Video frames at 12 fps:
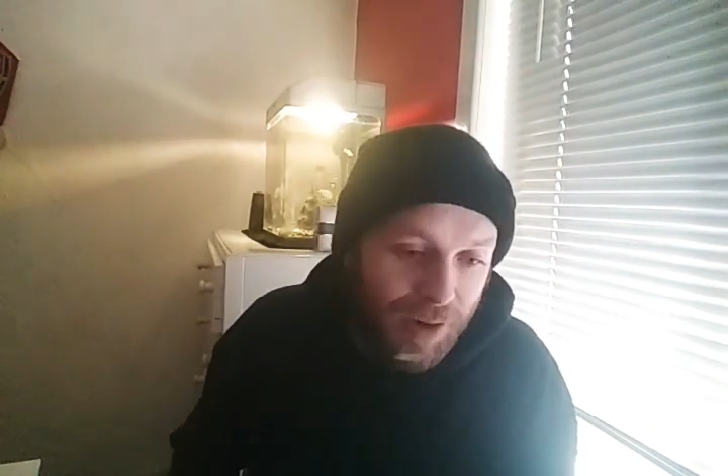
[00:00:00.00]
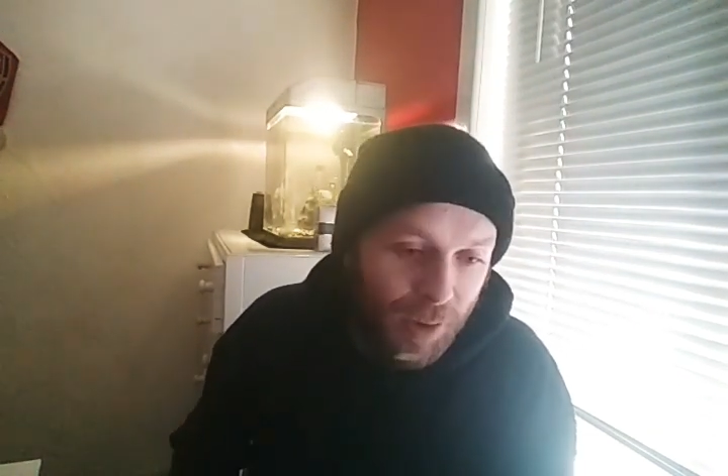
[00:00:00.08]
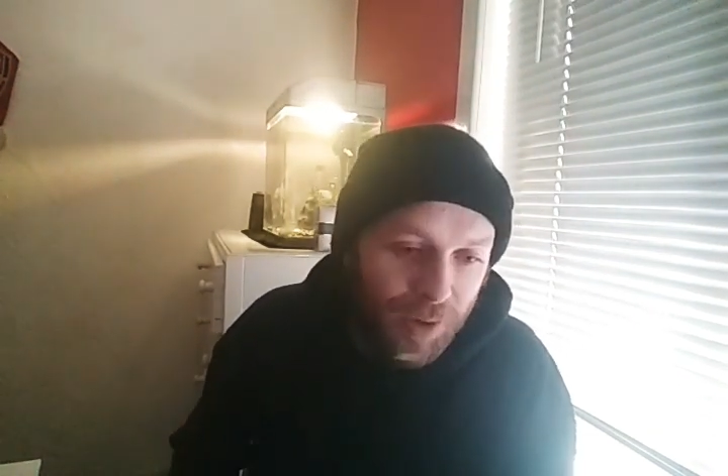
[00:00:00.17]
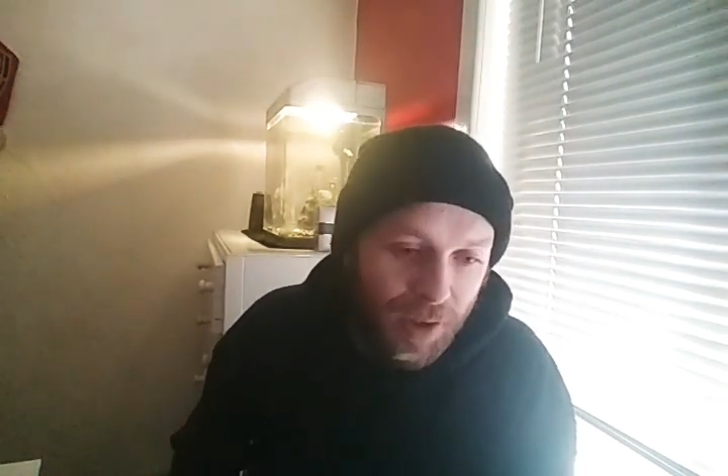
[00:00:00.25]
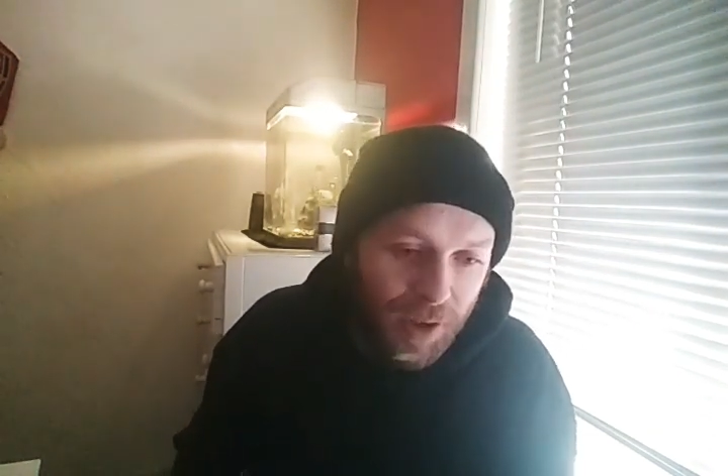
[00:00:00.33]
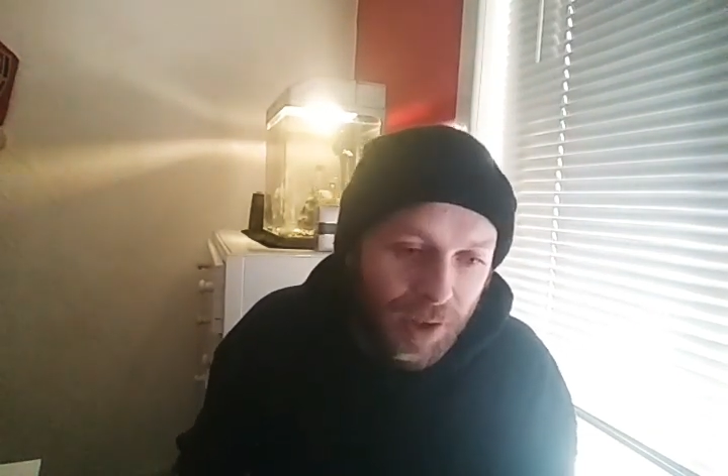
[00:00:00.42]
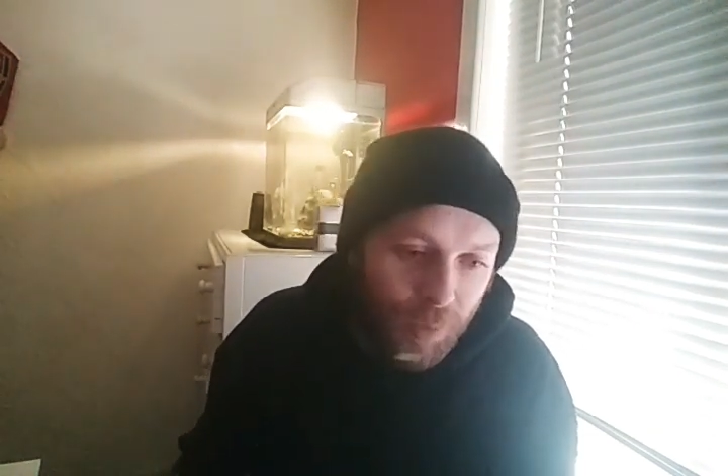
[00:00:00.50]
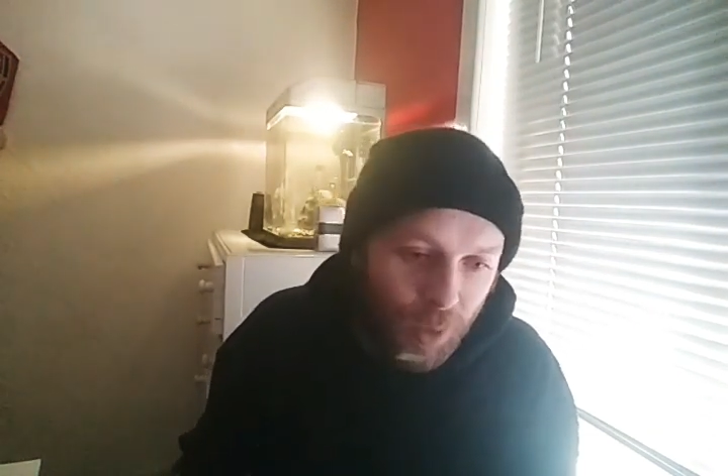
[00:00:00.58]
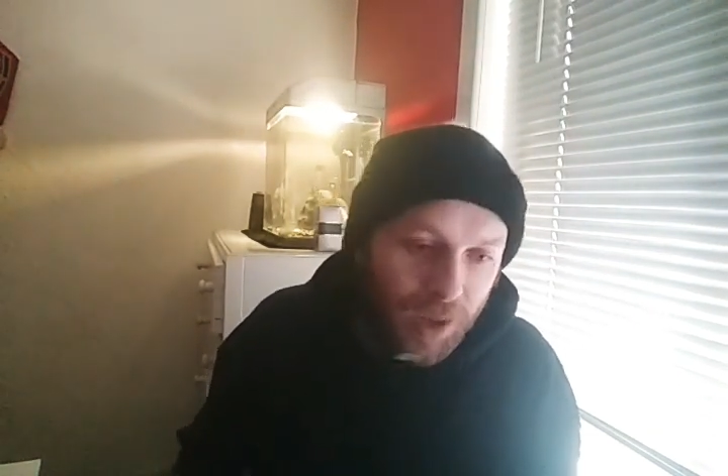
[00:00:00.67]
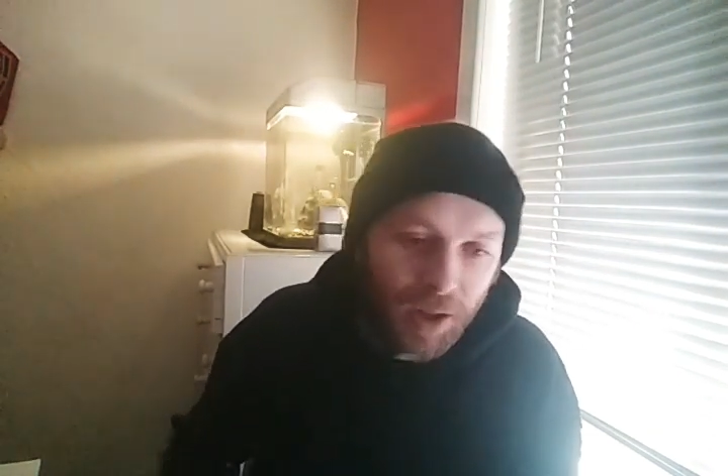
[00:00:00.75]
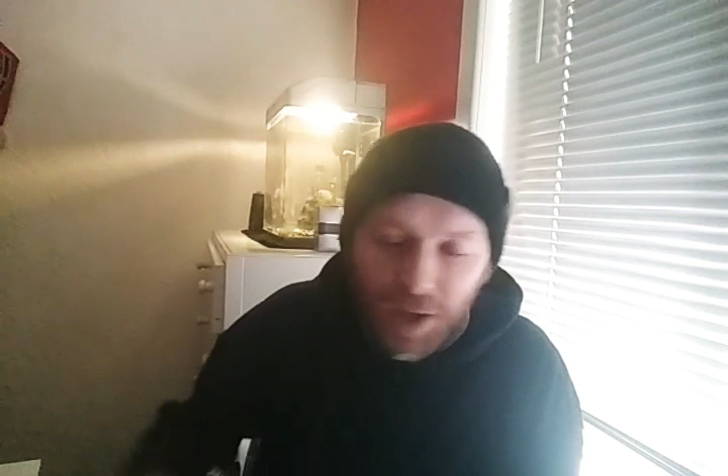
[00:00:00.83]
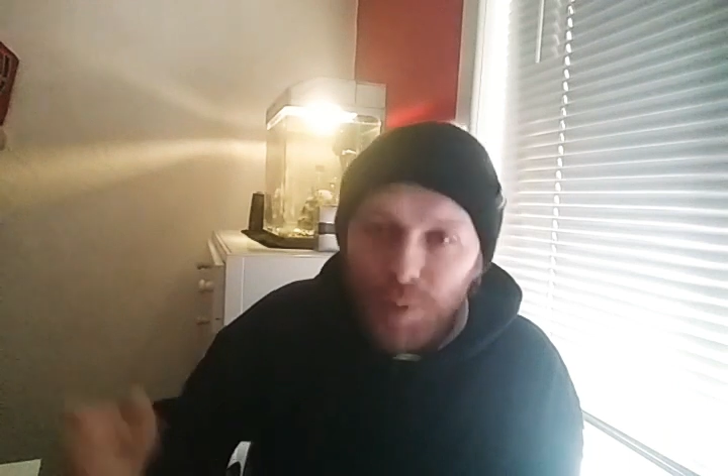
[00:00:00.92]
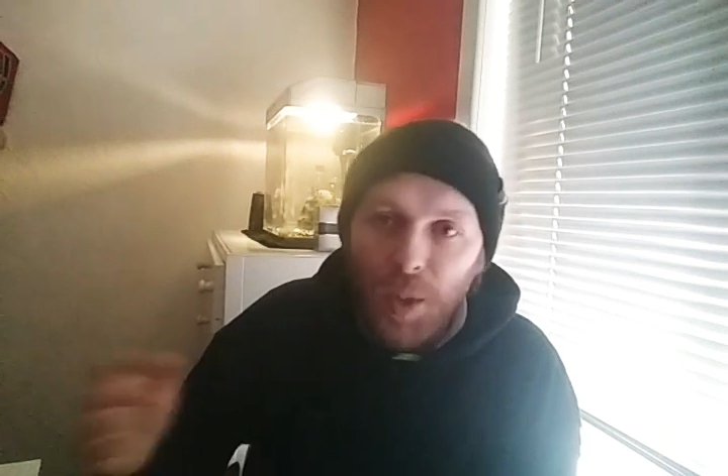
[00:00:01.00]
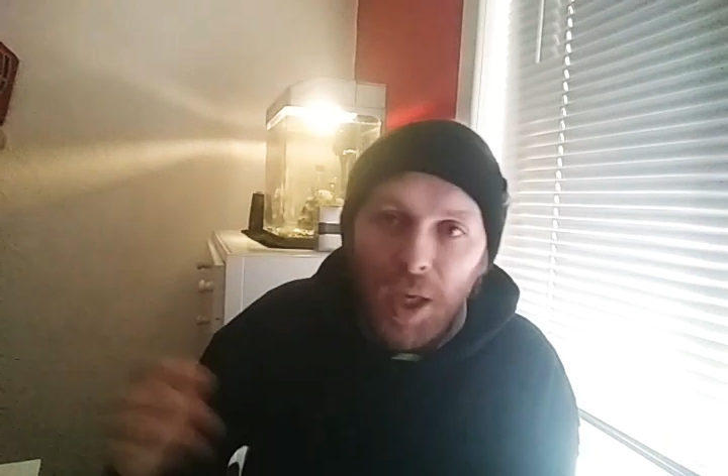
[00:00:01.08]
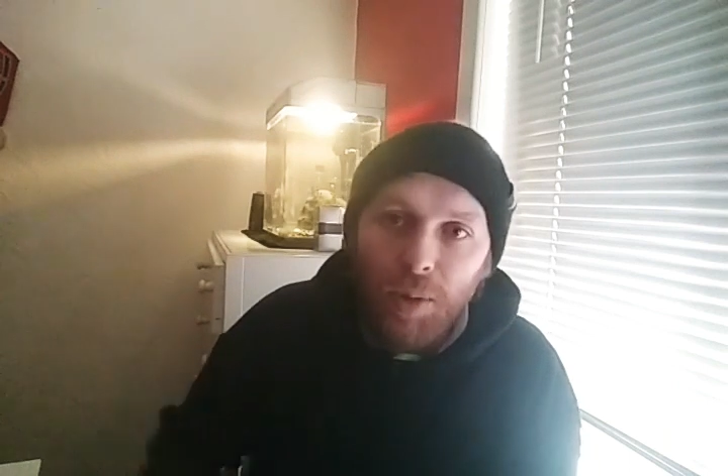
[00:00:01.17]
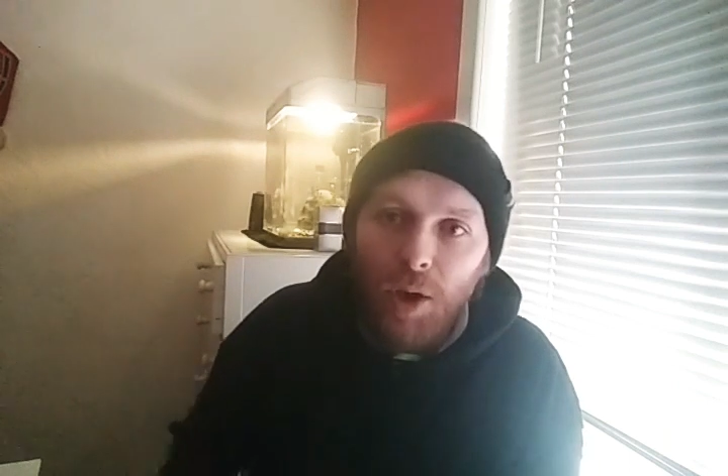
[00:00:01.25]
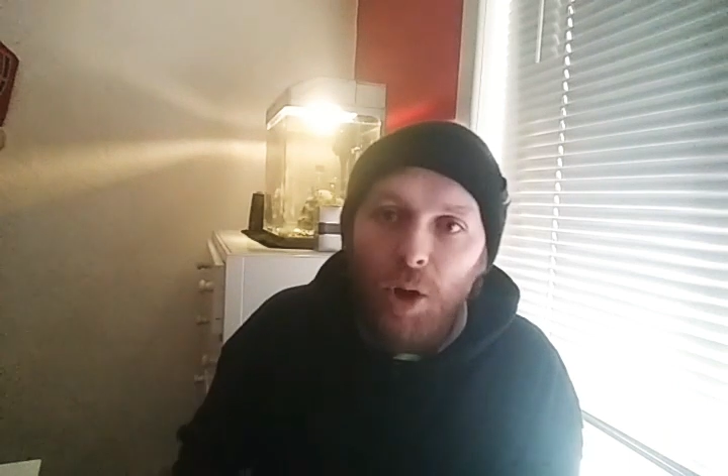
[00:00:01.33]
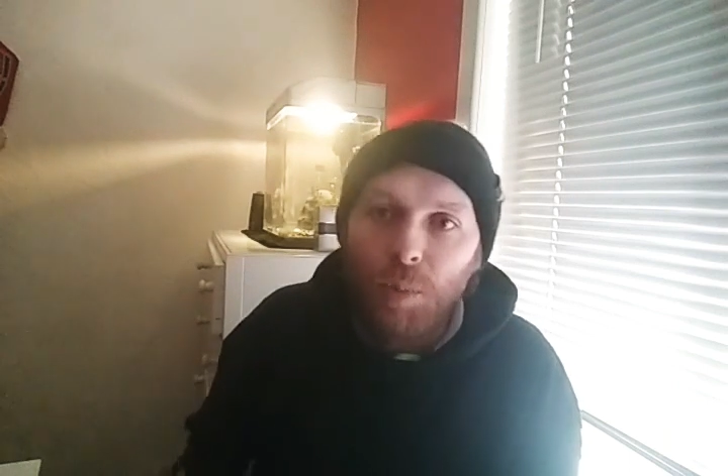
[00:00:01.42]
We're maybe seeing a
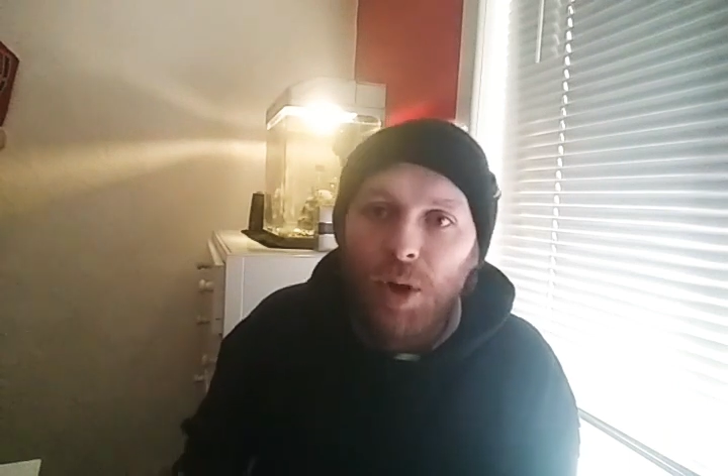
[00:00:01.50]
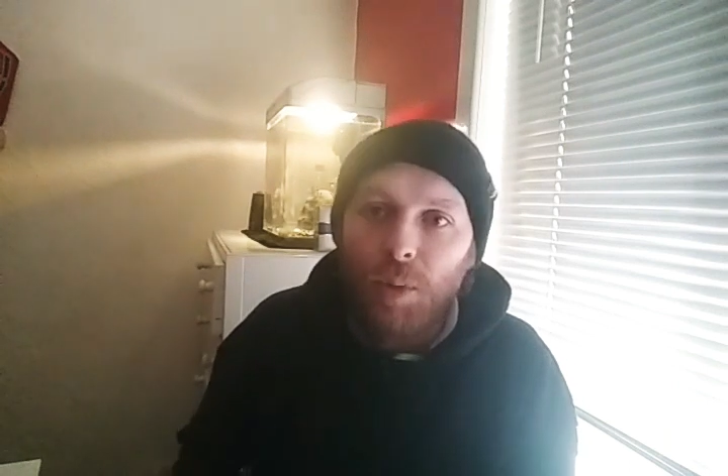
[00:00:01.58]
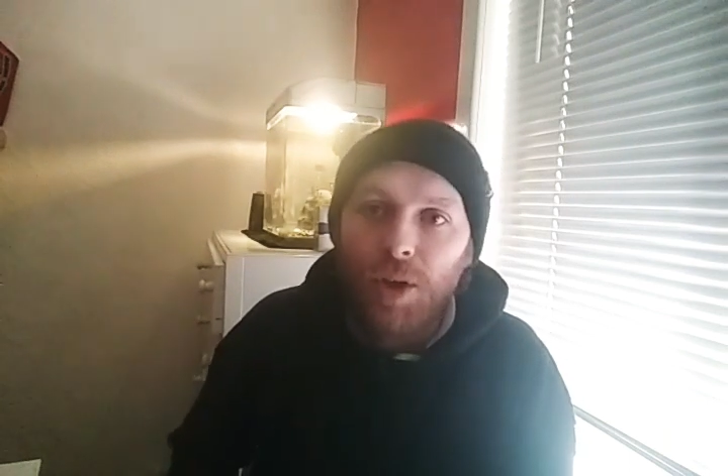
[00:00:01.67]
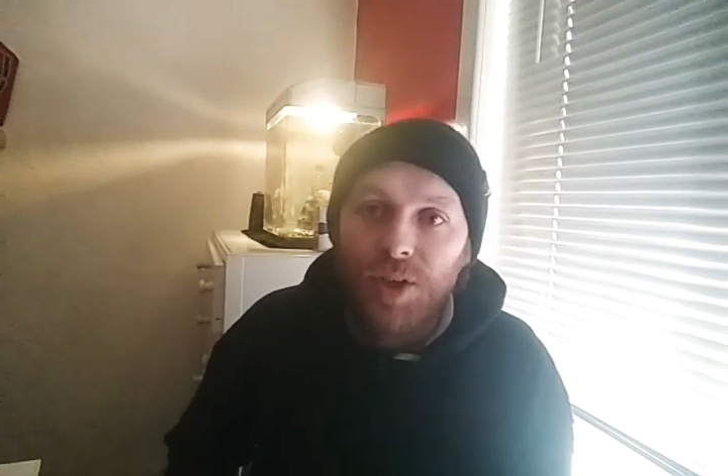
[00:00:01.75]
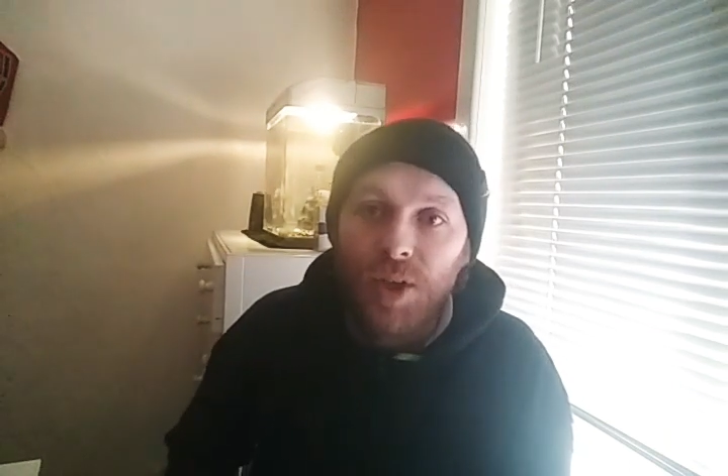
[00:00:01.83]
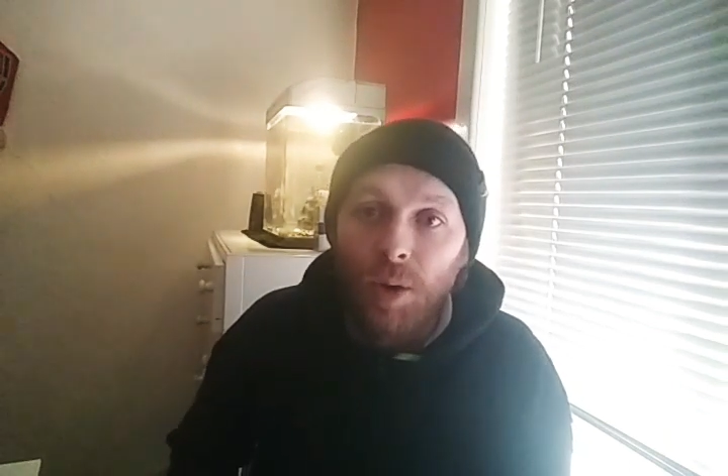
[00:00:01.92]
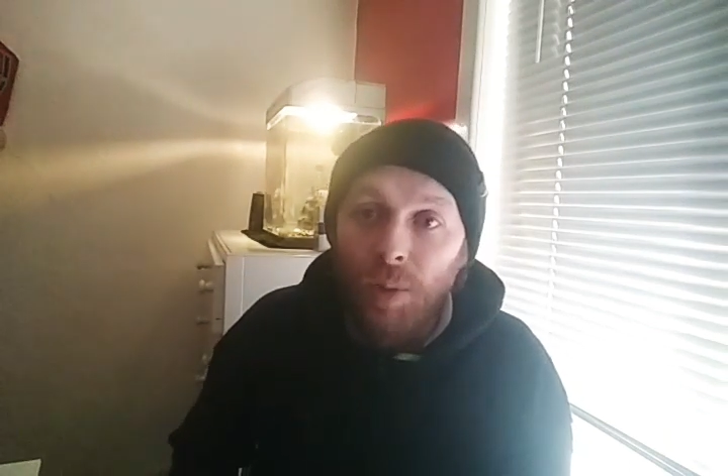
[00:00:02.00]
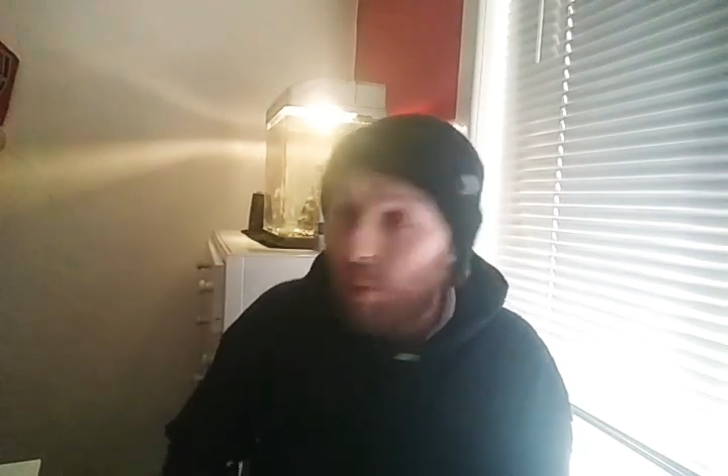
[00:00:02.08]
couple more replays,